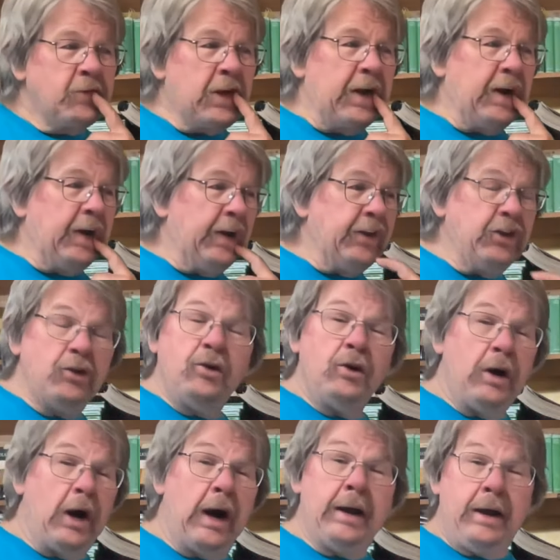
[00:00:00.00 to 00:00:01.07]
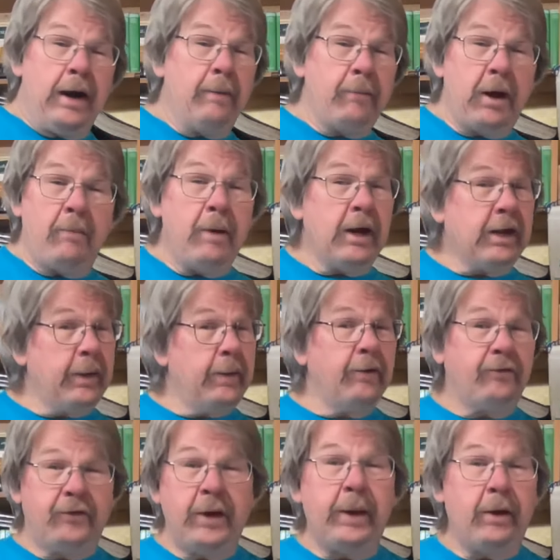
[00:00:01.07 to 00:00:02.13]
Uh, uh you, I, am not making
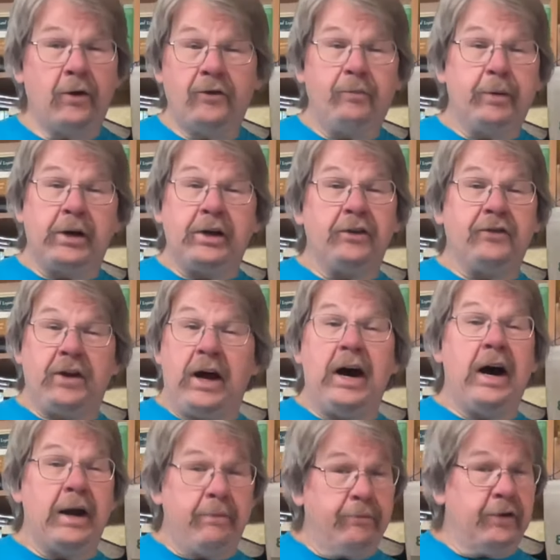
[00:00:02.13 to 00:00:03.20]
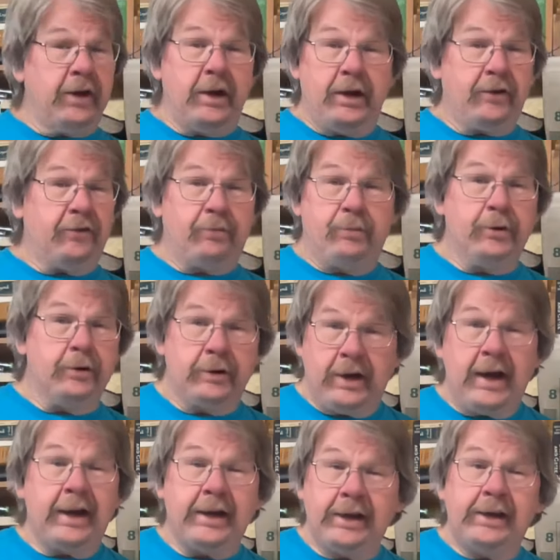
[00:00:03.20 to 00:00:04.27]
these videos because I'm the expert.
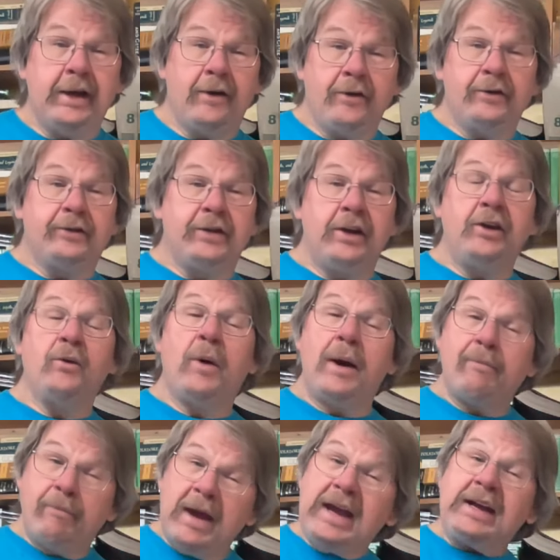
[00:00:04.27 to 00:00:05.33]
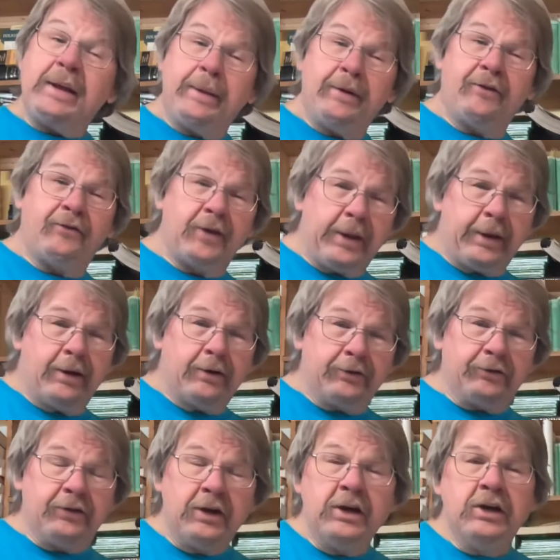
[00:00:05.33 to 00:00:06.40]
I can guarantee you. I'm making these
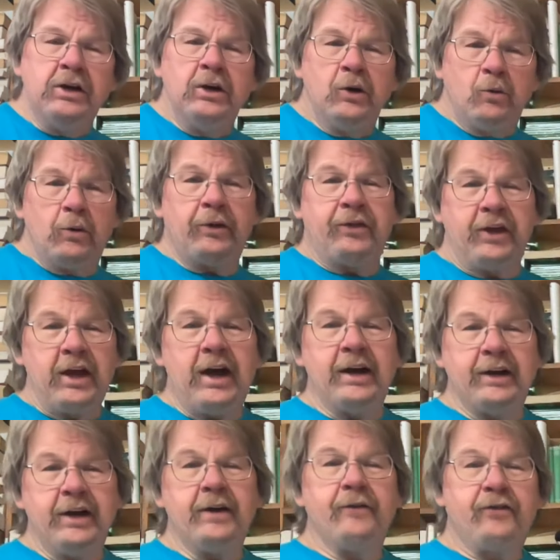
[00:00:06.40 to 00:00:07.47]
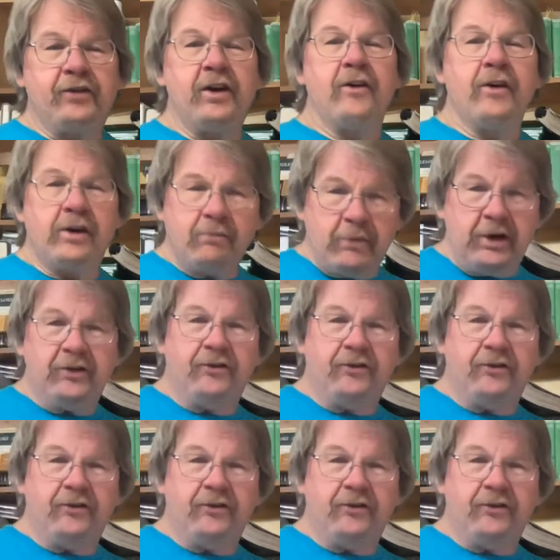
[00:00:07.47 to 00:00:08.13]
videos with the idea of sharing my